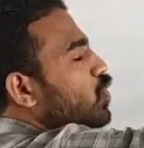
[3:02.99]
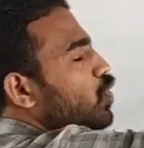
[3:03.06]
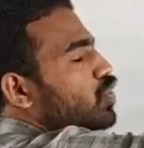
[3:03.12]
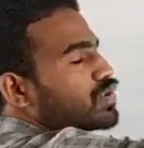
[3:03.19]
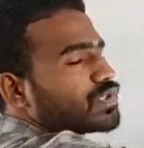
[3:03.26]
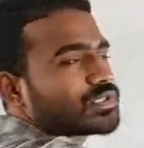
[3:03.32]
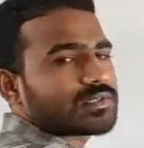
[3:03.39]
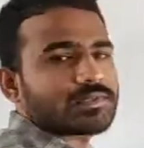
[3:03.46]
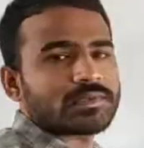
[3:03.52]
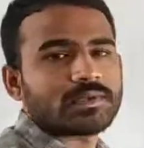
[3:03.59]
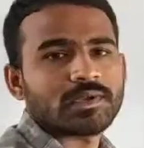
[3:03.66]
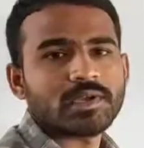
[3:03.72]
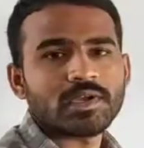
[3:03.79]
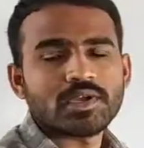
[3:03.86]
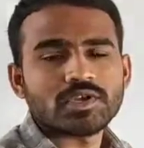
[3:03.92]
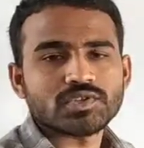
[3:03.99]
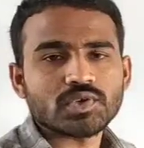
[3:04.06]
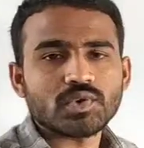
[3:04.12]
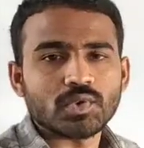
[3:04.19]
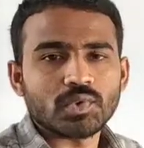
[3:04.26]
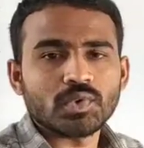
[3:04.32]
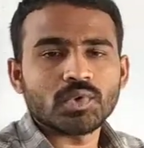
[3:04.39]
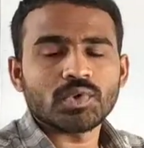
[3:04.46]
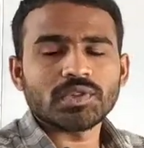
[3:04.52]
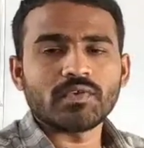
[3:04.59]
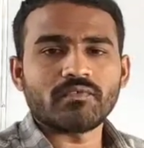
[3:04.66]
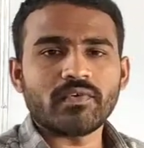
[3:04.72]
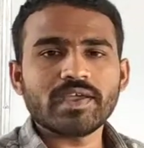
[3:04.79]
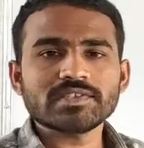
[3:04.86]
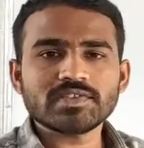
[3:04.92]
Closed. So the
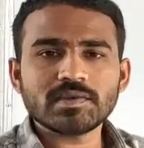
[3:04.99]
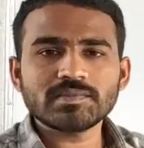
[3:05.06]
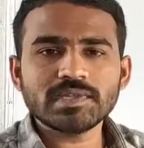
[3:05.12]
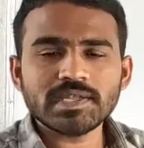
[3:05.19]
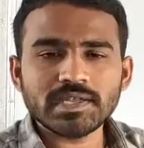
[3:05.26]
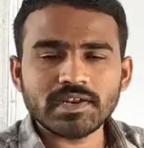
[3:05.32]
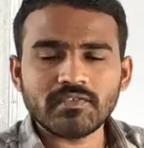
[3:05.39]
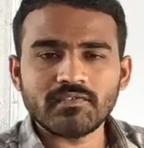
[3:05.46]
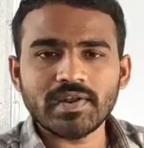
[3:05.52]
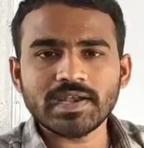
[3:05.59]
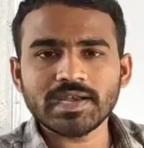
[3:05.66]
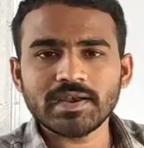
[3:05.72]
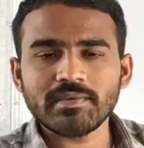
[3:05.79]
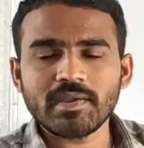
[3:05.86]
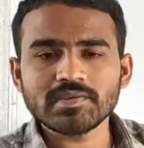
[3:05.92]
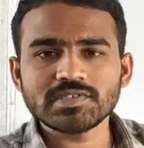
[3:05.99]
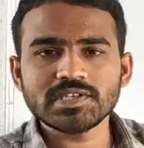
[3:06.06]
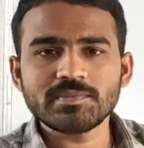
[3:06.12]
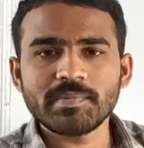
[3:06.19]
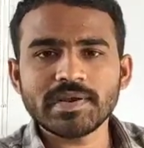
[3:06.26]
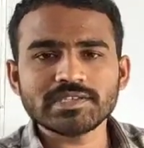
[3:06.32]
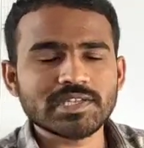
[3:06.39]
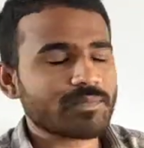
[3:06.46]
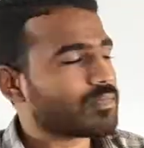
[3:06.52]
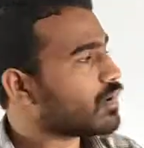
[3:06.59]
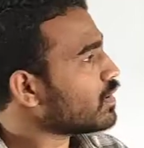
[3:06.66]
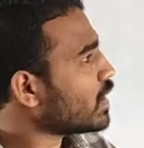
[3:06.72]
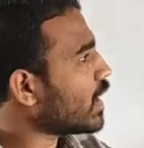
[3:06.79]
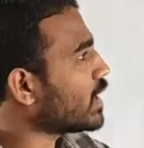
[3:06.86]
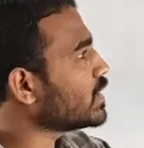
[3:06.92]
phase of the reflected waves depends
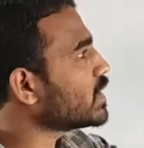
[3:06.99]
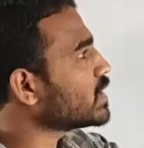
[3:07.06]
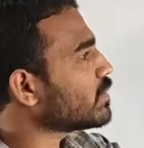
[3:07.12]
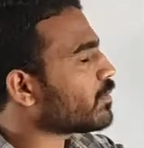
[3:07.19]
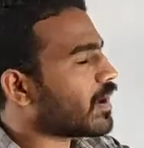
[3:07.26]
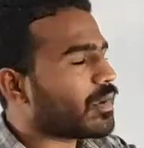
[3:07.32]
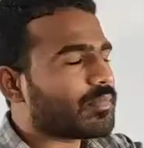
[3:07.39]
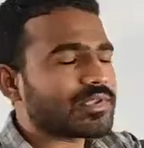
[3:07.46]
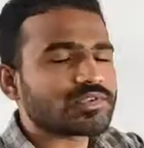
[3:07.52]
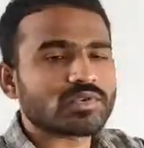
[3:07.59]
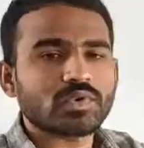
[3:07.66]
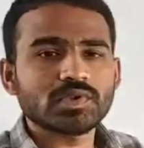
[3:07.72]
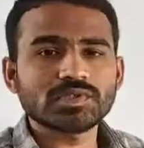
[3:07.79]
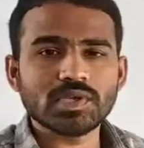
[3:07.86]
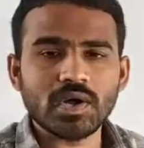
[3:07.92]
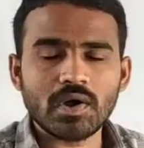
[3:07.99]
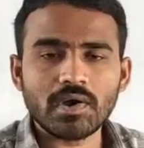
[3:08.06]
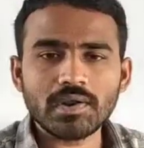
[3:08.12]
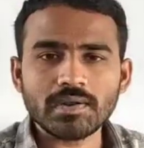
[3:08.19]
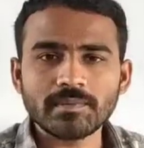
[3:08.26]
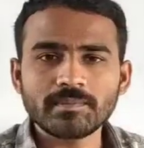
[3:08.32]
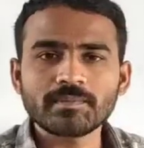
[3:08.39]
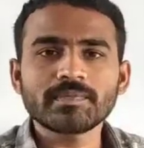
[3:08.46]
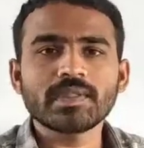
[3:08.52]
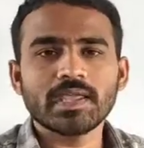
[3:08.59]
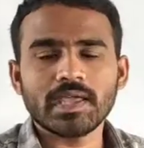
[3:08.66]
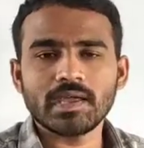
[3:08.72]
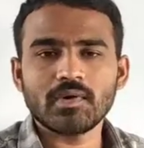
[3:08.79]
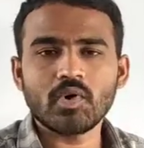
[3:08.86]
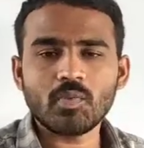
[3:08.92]
upon either the pipe is closed or
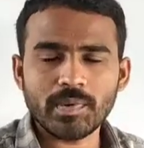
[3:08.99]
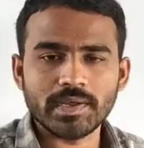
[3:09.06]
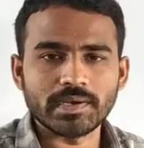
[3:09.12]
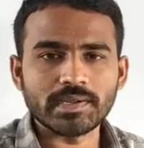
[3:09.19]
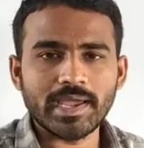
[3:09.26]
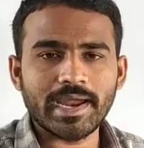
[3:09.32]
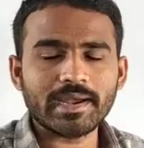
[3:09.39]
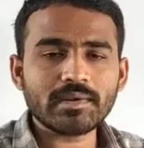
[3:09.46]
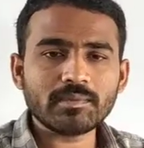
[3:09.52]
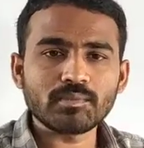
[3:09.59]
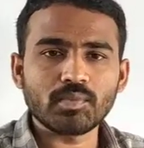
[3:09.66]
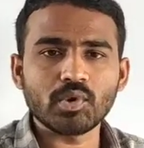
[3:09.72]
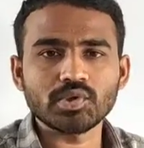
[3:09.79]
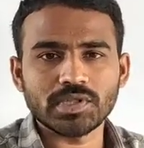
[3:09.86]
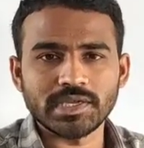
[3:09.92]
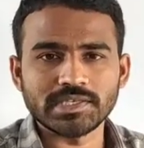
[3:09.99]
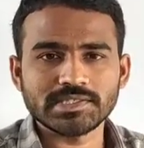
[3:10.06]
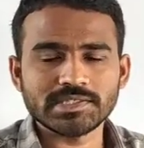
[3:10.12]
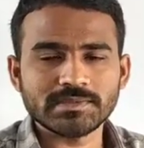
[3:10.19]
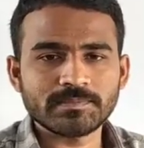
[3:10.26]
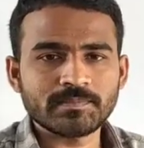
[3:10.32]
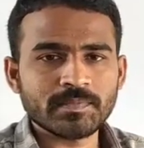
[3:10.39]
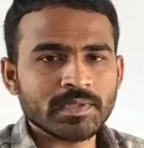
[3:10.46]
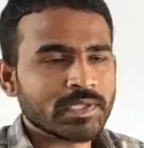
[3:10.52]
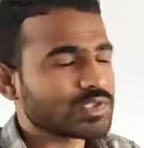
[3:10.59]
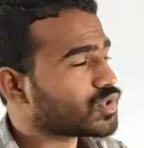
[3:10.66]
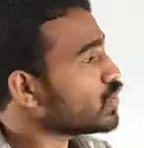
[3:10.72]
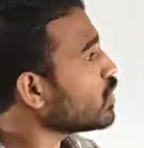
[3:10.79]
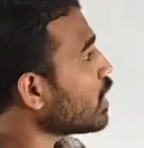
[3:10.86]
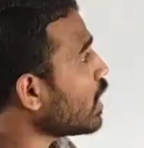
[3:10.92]
open at both ends.
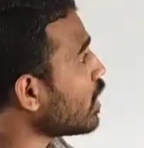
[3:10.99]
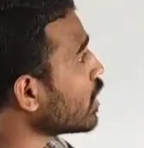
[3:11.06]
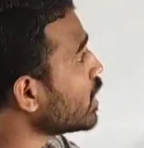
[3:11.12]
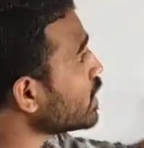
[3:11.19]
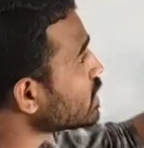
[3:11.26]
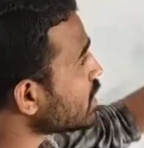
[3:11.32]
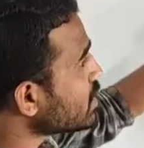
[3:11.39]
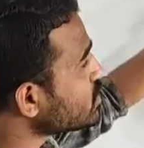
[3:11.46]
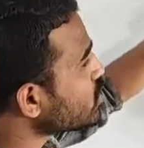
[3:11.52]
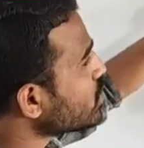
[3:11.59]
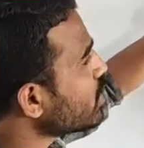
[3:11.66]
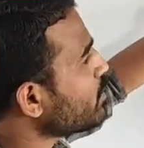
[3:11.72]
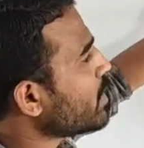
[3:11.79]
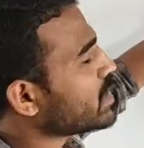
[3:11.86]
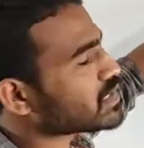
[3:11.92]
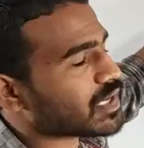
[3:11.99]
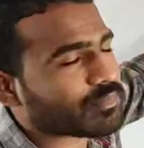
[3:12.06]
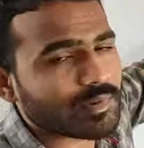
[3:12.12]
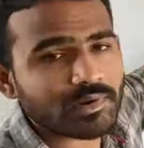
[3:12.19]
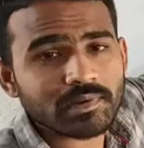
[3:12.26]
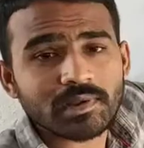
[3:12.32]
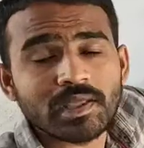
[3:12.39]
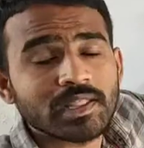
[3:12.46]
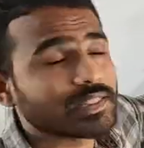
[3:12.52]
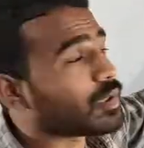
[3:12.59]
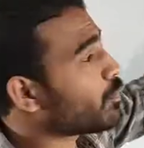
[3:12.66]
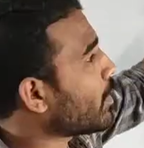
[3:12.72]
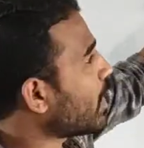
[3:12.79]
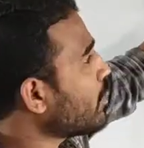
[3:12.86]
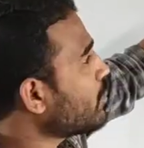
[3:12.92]
So or it is also depends upon the
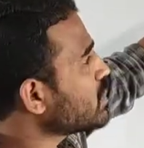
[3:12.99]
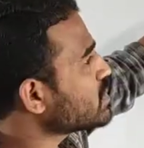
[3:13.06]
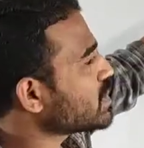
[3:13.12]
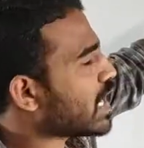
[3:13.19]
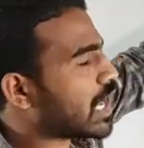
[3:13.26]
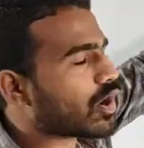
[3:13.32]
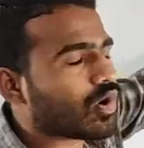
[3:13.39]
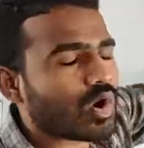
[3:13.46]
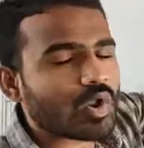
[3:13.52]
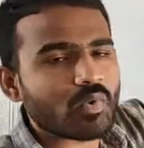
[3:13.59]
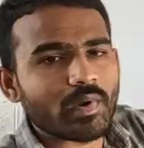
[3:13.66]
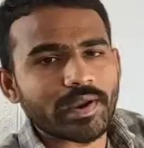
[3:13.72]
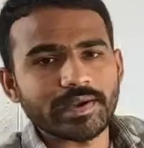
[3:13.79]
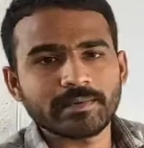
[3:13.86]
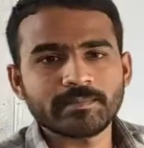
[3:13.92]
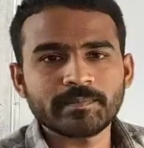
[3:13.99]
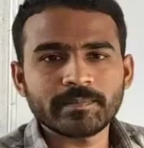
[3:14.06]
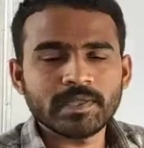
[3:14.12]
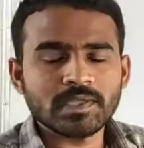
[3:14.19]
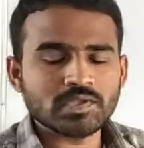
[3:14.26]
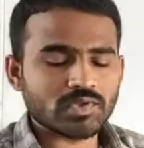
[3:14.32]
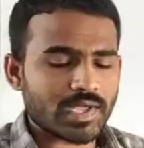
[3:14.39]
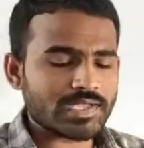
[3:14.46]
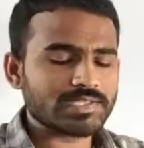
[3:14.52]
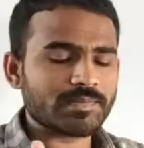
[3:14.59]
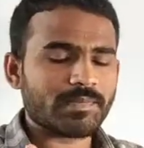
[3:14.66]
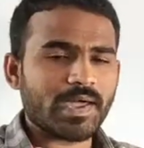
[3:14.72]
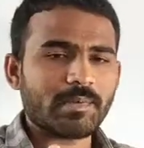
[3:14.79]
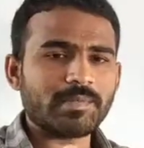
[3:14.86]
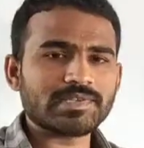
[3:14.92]
pipe is narrow or wide. So as the
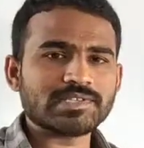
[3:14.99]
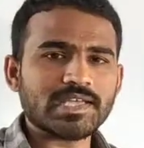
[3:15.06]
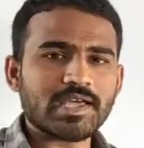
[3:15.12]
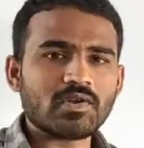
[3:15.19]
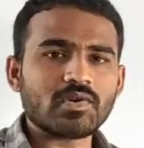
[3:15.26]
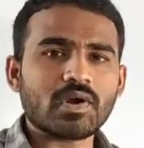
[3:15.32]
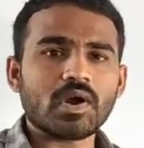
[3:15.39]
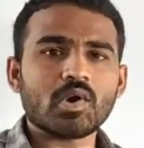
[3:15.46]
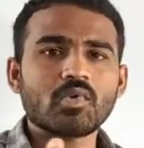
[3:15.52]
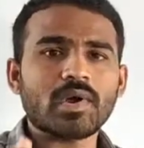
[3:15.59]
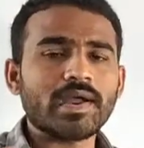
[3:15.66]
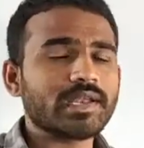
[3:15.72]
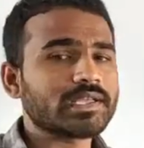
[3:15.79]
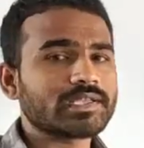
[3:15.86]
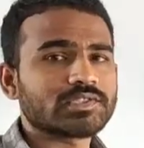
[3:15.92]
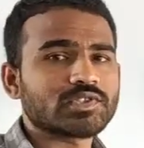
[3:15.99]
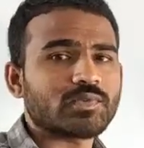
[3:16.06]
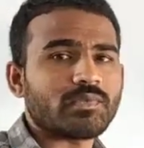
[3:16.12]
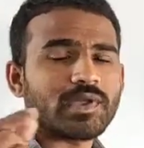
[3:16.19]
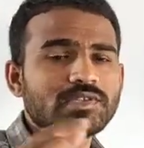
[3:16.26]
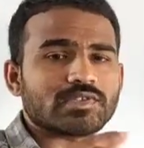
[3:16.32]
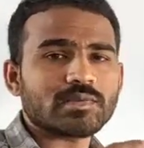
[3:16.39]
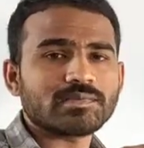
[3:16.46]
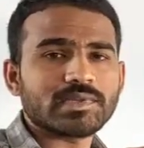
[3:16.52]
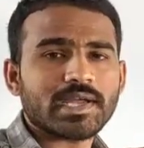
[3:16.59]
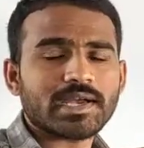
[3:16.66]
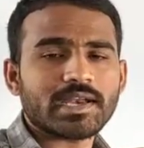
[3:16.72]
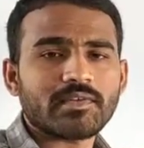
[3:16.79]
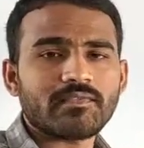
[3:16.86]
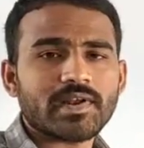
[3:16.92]
pipe is narrow or wide, so phase of
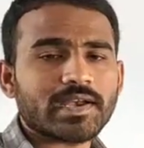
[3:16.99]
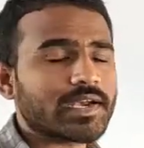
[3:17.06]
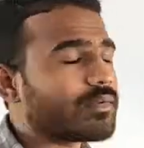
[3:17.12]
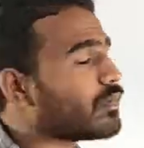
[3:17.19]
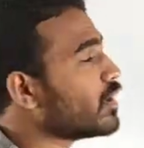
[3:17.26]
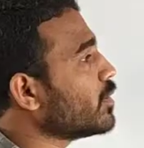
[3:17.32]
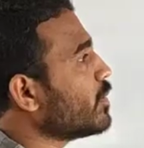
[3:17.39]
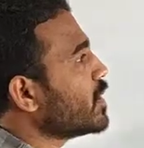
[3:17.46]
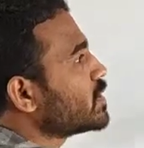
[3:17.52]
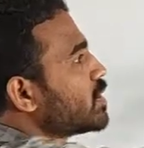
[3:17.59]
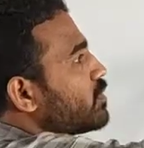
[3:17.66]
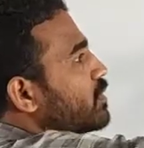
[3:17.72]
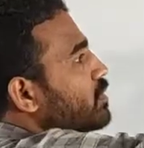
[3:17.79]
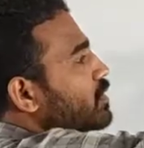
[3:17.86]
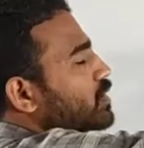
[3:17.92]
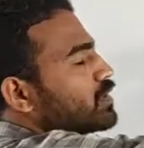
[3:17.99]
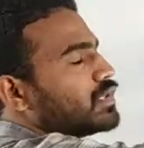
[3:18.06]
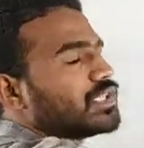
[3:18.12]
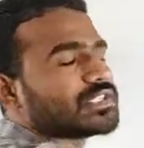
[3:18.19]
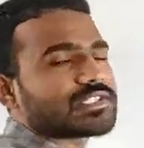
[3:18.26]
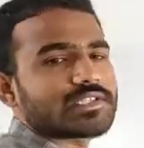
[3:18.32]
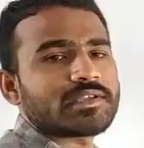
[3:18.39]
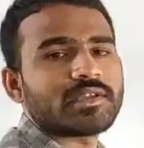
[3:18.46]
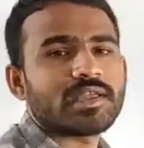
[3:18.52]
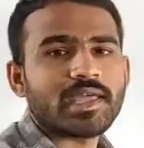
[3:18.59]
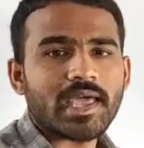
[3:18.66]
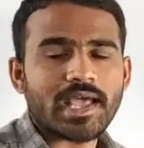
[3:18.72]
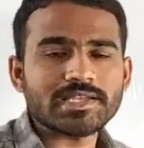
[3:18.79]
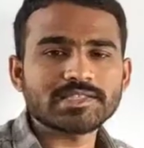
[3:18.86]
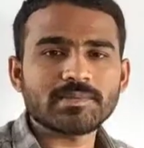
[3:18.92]
that reflected wave depends upon this,
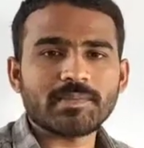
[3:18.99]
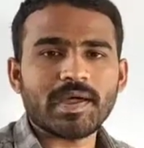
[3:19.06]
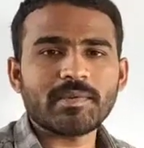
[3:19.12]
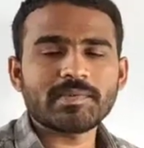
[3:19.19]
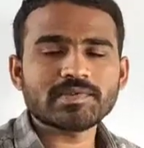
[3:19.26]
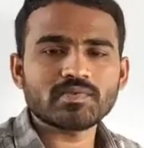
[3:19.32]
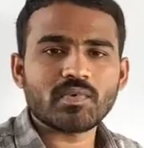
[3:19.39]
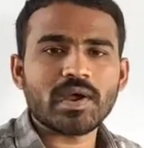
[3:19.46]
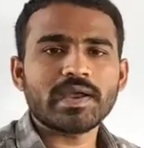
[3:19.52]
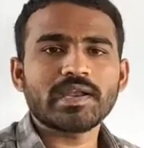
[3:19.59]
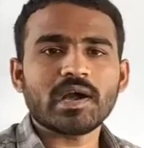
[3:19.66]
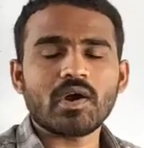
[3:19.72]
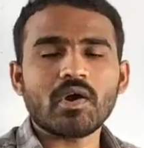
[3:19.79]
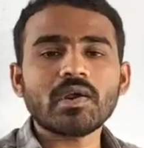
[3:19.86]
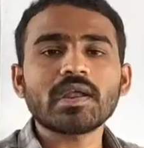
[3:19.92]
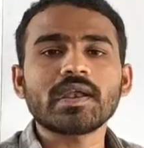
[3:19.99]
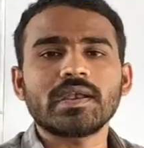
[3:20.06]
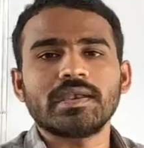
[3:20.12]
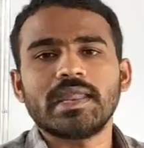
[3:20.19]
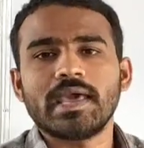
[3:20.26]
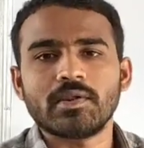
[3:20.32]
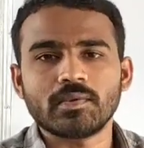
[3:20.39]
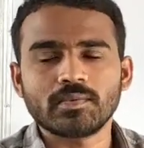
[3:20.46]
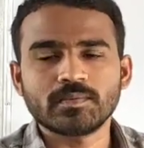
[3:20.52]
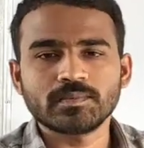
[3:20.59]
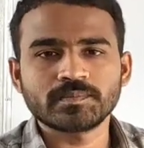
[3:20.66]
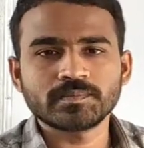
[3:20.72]
as the pipe is wide or narrow.